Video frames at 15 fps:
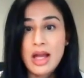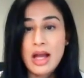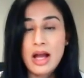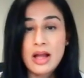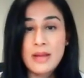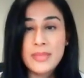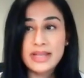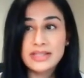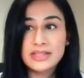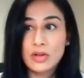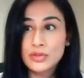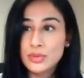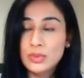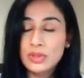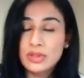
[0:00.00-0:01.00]
Um, it's
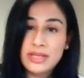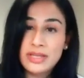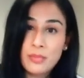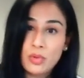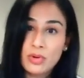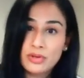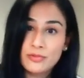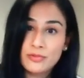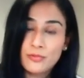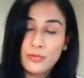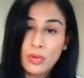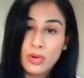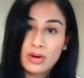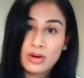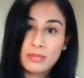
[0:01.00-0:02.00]
also really important
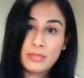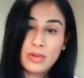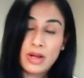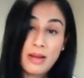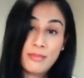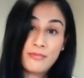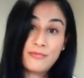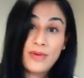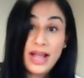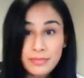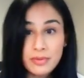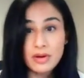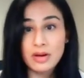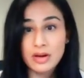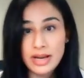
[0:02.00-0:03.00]
for uh,
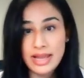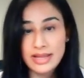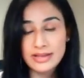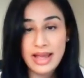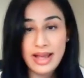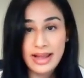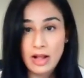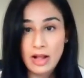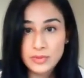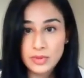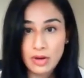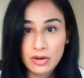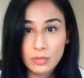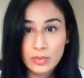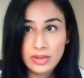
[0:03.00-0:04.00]
fiber, and that helps
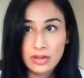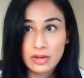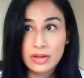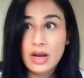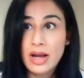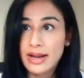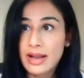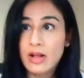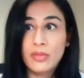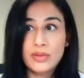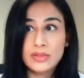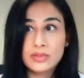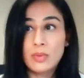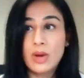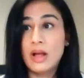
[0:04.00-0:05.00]
our, with our gut health
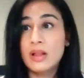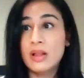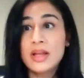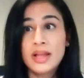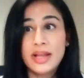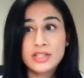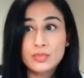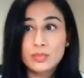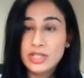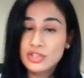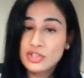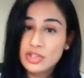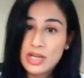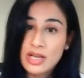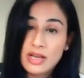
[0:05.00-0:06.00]
as well. It's
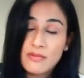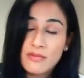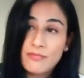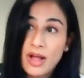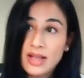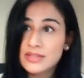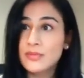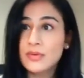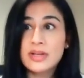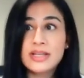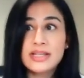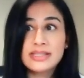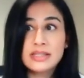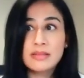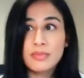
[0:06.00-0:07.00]
rich in
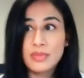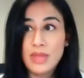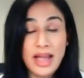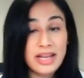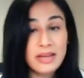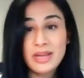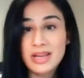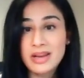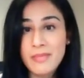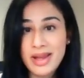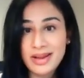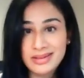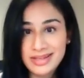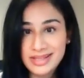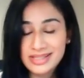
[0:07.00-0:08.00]
phosphorus, thiamine,
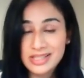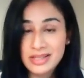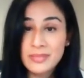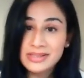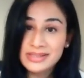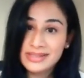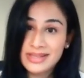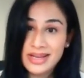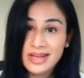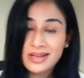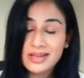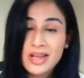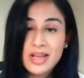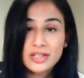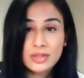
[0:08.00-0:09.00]
magnesium, and zinc.
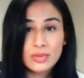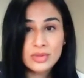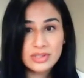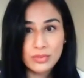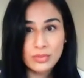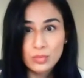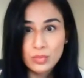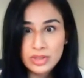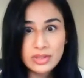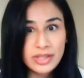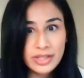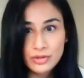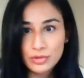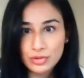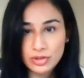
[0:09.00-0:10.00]
So it's a really
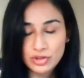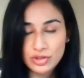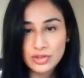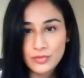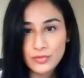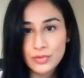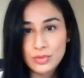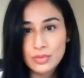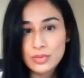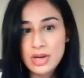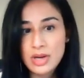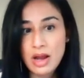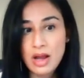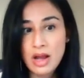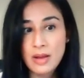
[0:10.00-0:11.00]
nutritious food
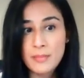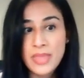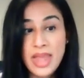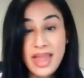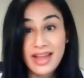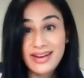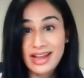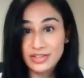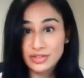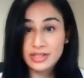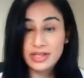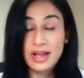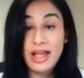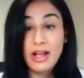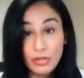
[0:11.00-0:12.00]
um, and actually
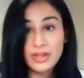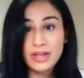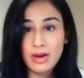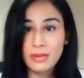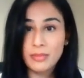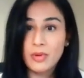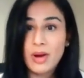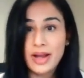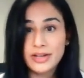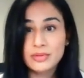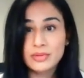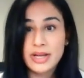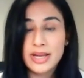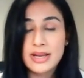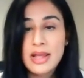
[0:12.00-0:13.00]
a healthy
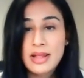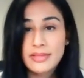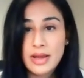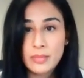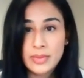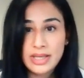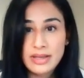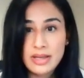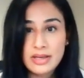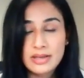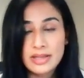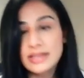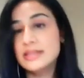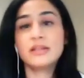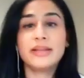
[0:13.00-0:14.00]
carbohydrate that we can
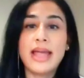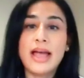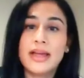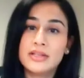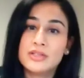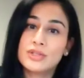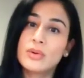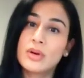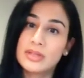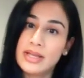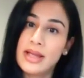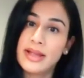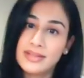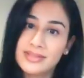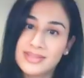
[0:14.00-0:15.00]
easily add into our
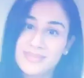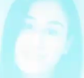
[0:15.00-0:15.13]
diets.